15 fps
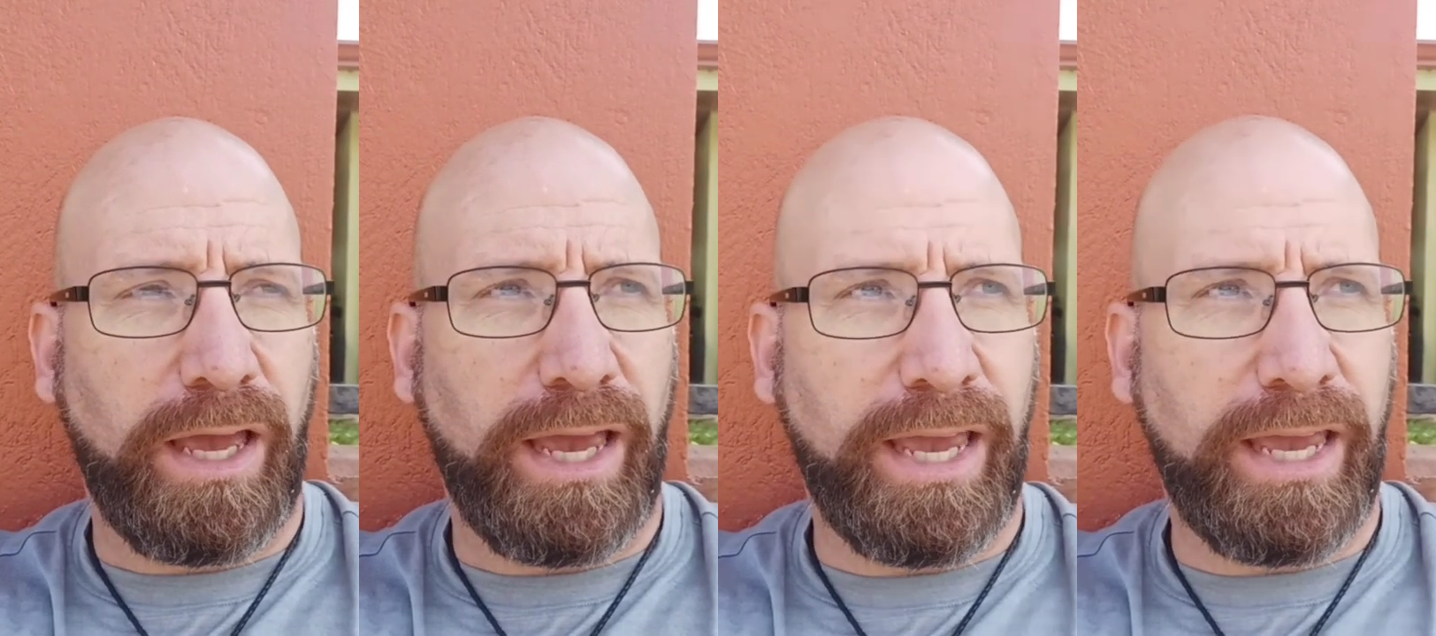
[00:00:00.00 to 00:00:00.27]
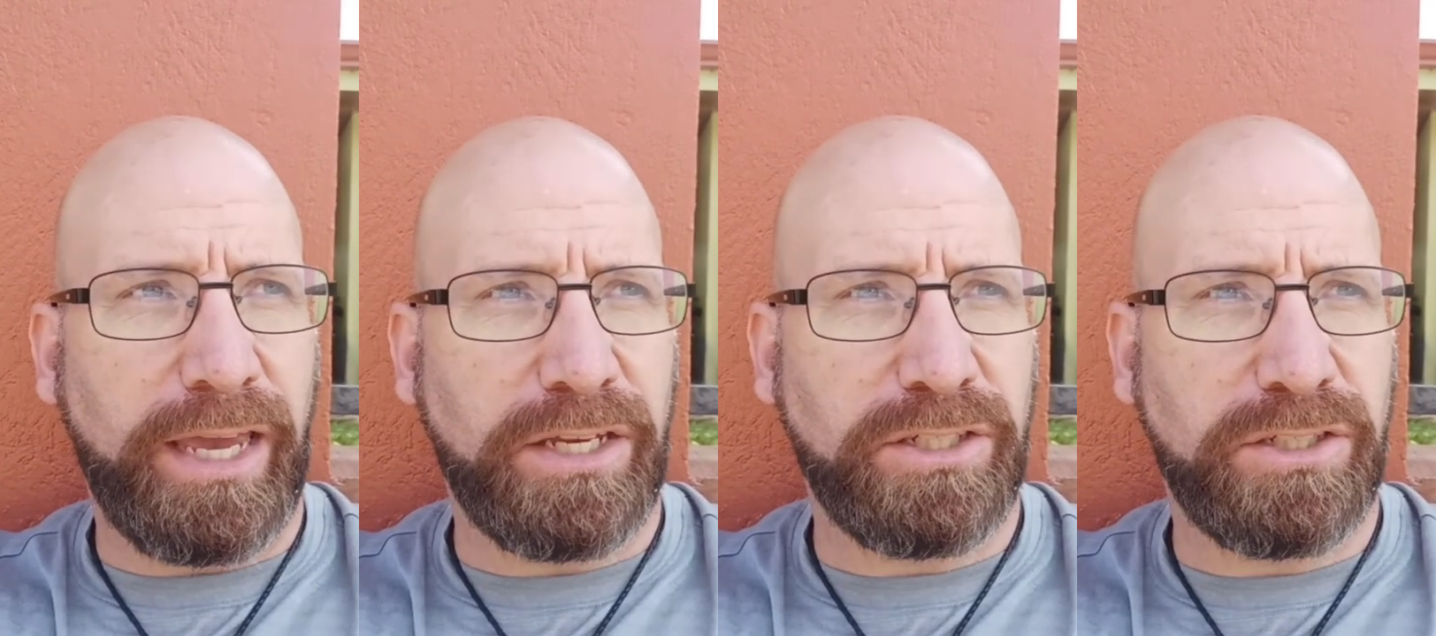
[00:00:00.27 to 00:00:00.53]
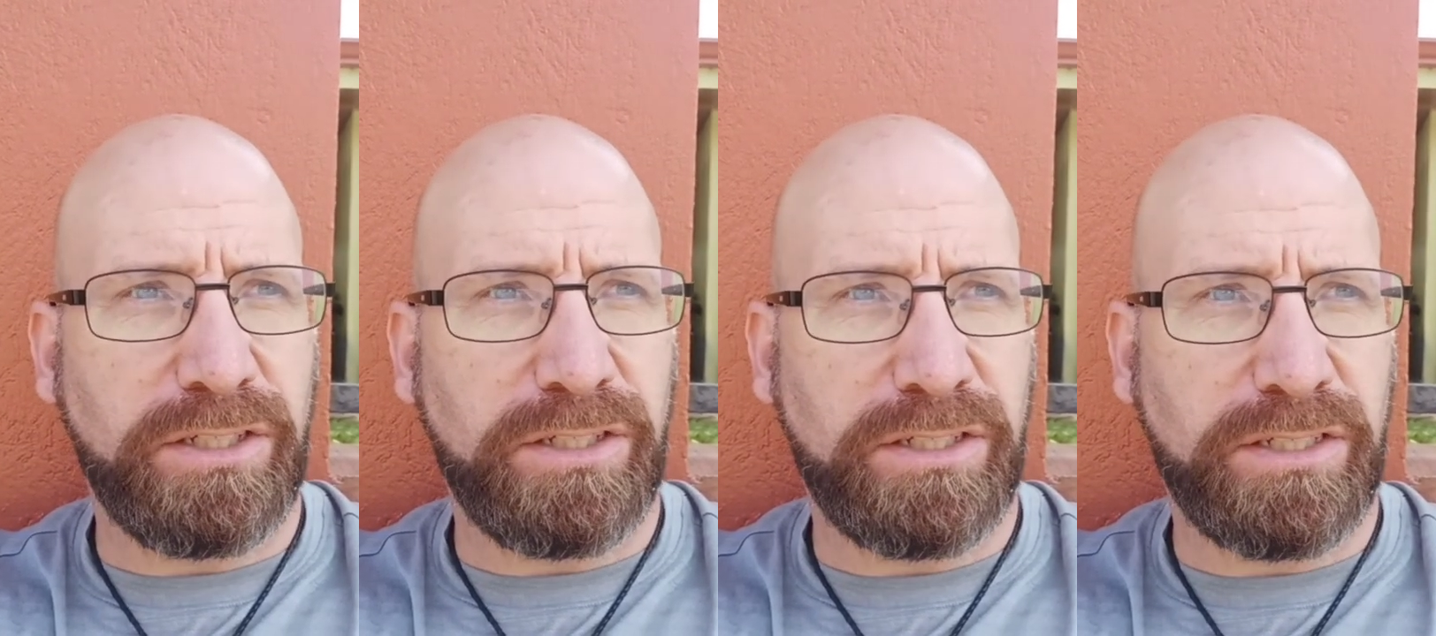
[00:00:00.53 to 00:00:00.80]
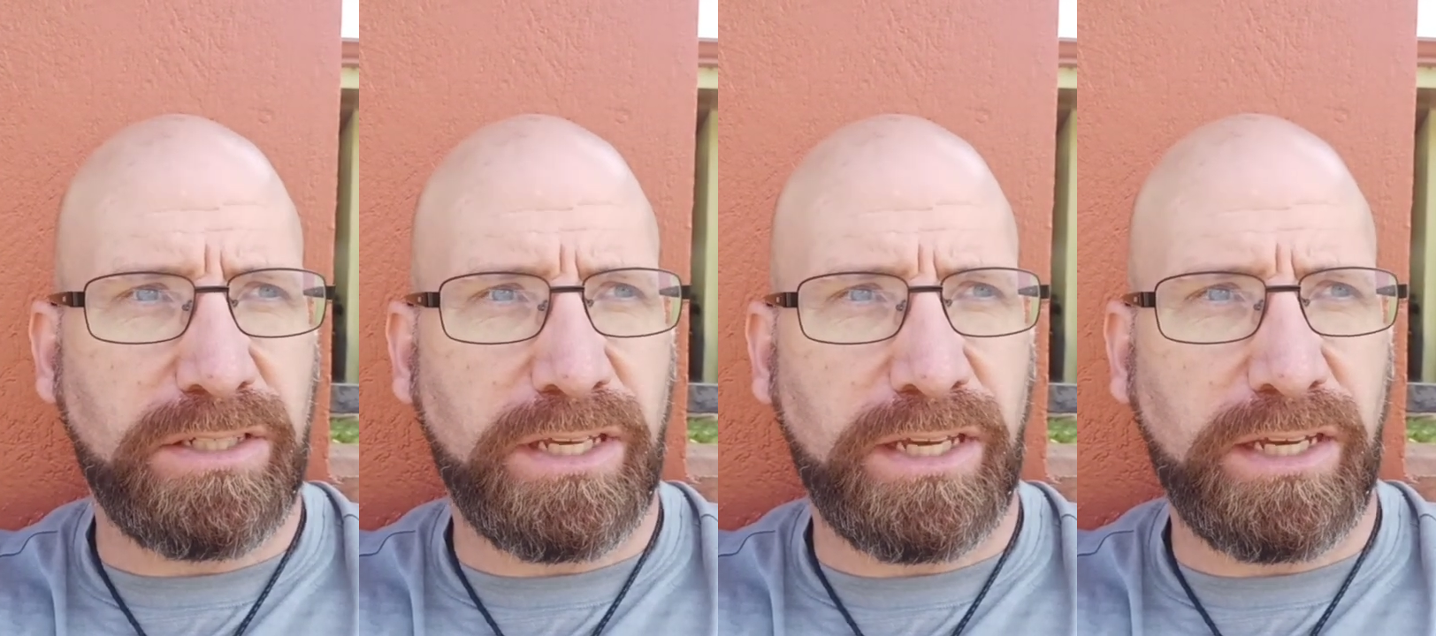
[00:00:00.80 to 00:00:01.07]
and she
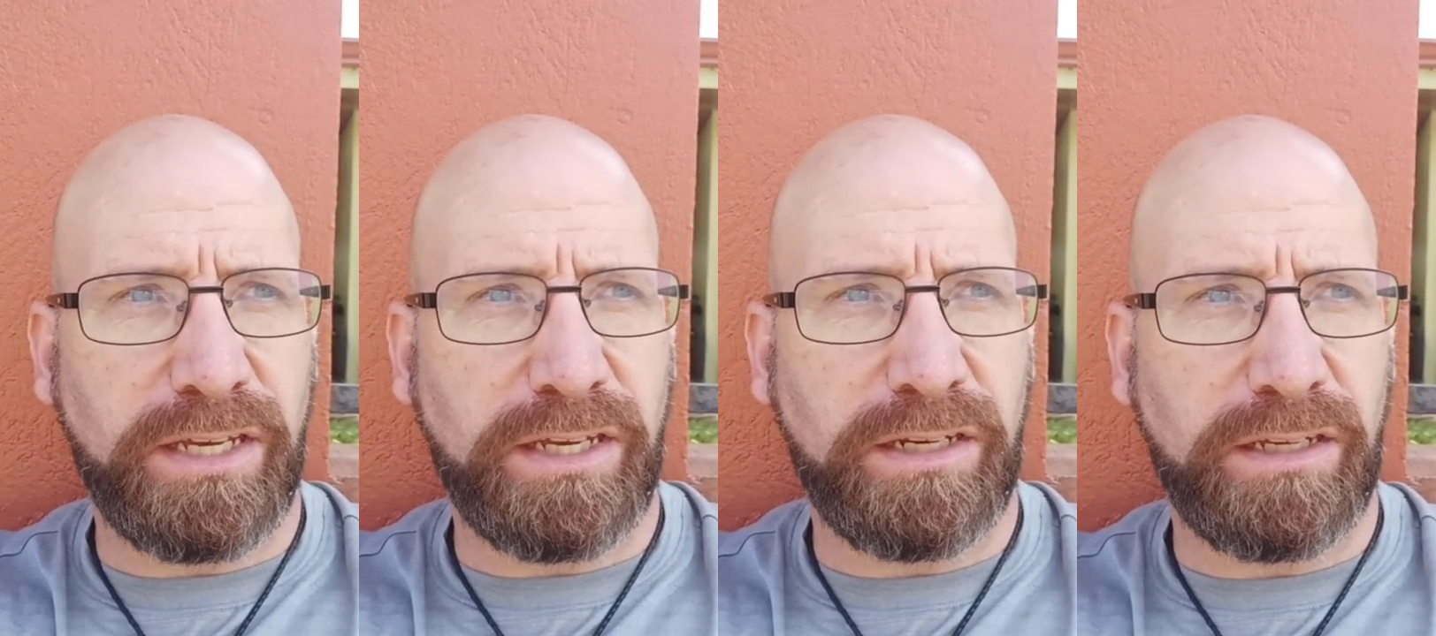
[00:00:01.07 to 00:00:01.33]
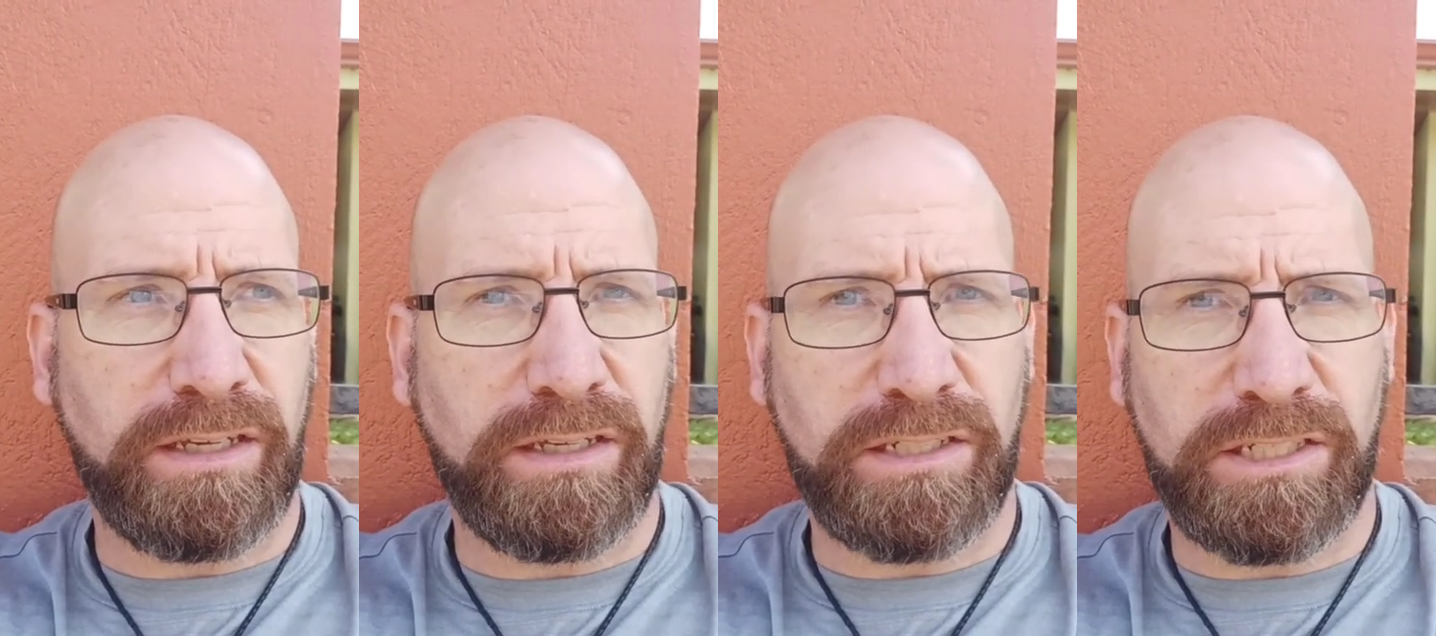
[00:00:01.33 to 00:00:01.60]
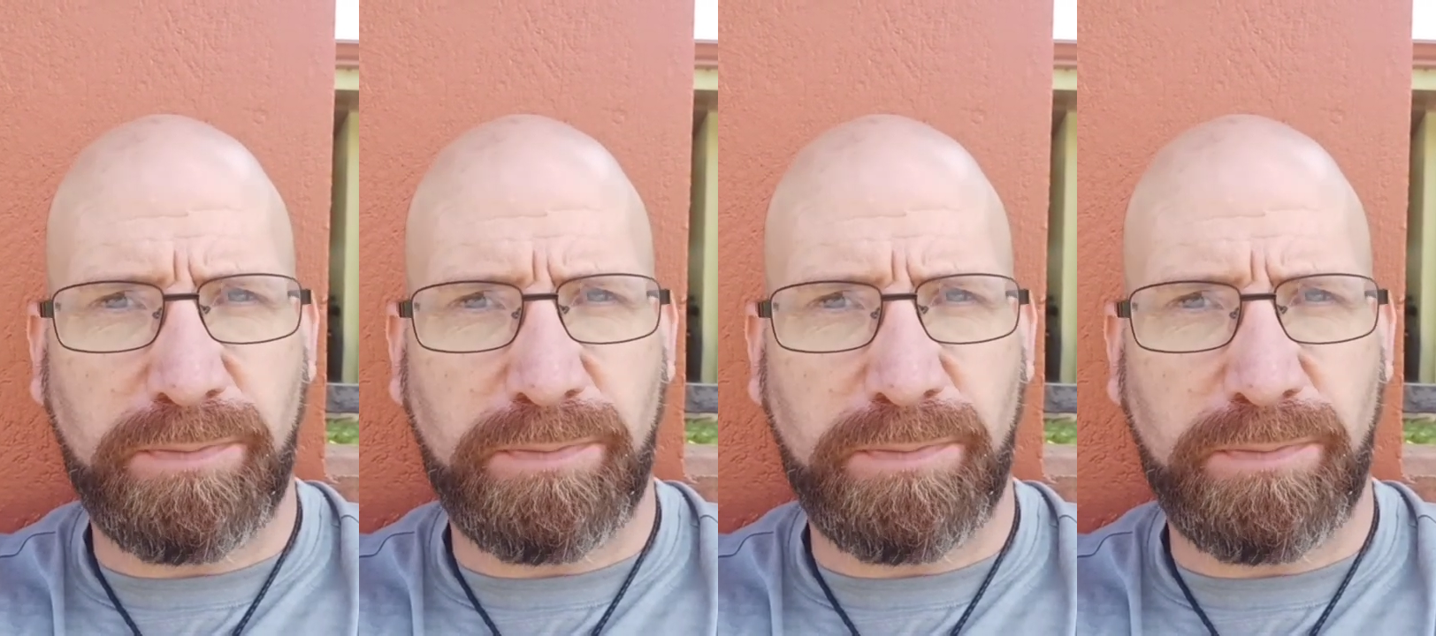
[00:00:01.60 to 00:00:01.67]
said in